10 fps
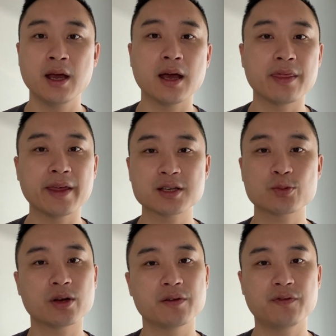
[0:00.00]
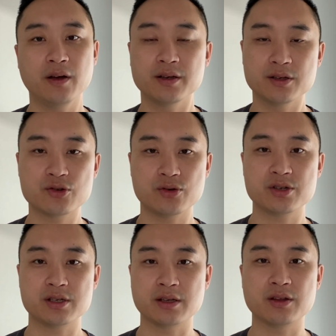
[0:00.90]
And that's what I find
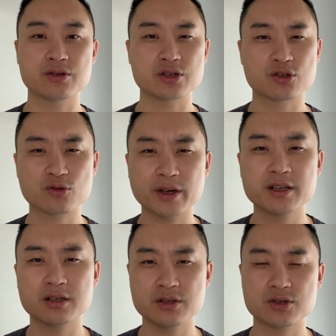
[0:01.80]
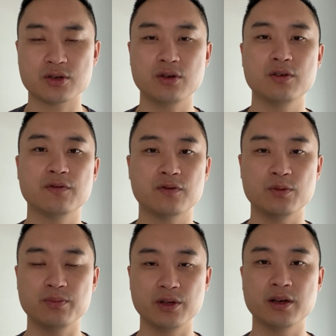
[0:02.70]
interesting. There's this great concern for
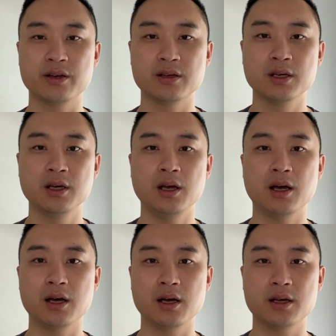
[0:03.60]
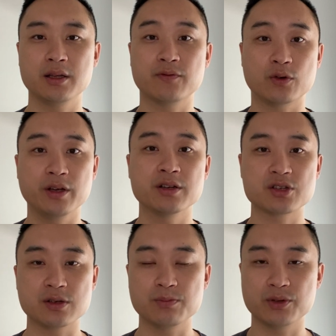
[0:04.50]
blood, for
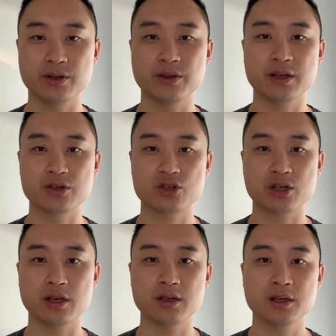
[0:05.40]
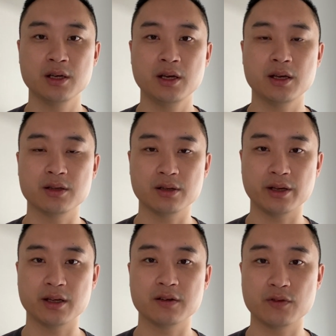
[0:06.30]
innocent blood that is shed in the
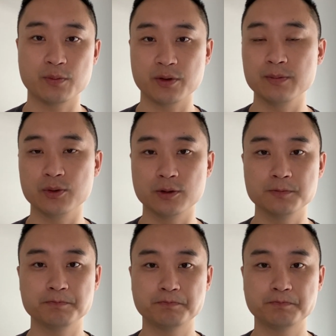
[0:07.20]
land of the people.